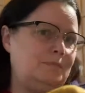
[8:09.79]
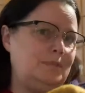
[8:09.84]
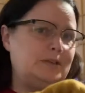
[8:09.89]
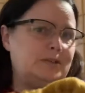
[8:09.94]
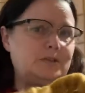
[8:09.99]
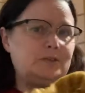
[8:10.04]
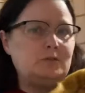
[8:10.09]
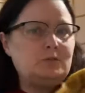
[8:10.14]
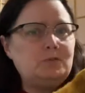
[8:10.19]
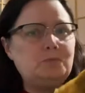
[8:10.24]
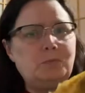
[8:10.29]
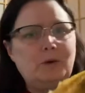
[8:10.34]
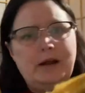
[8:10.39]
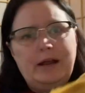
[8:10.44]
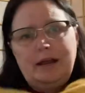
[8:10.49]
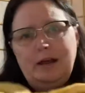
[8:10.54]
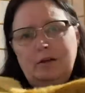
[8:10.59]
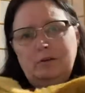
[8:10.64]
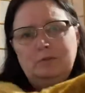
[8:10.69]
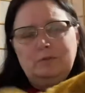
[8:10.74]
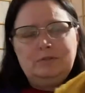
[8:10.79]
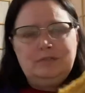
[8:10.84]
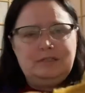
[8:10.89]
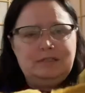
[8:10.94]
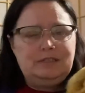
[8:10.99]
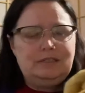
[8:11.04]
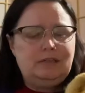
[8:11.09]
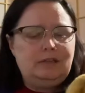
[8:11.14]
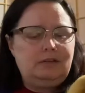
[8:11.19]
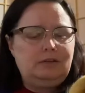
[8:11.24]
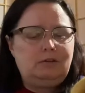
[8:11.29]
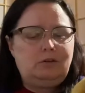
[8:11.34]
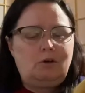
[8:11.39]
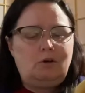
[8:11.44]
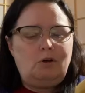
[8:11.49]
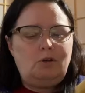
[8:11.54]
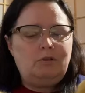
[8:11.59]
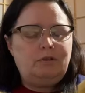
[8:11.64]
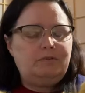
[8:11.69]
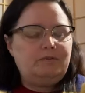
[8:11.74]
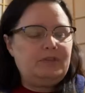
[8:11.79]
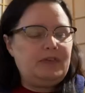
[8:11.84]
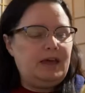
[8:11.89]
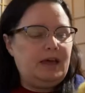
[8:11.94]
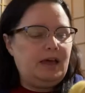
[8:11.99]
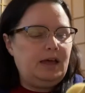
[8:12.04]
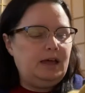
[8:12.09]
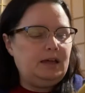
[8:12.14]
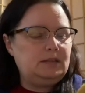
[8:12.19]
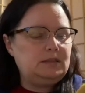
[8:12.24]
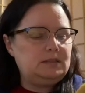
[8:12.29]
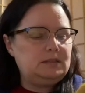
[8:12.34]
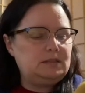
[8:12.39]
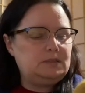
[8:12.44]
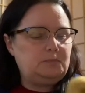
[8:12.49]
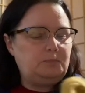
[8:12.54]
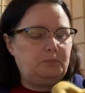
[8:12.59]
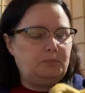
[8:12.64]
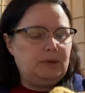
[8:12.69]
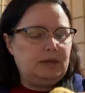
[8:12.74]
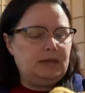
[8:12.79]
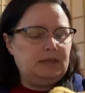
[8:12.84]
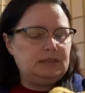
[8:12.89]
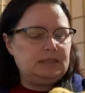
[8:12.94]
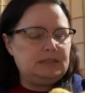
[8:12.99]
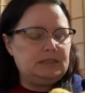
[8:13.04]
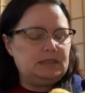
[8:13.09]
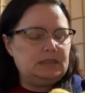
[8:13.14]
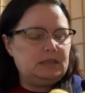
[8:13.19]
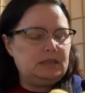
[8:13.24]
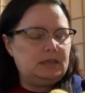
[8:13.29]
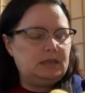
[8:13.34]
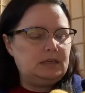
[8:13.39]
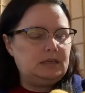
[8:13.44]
mustard browns, and all of that, but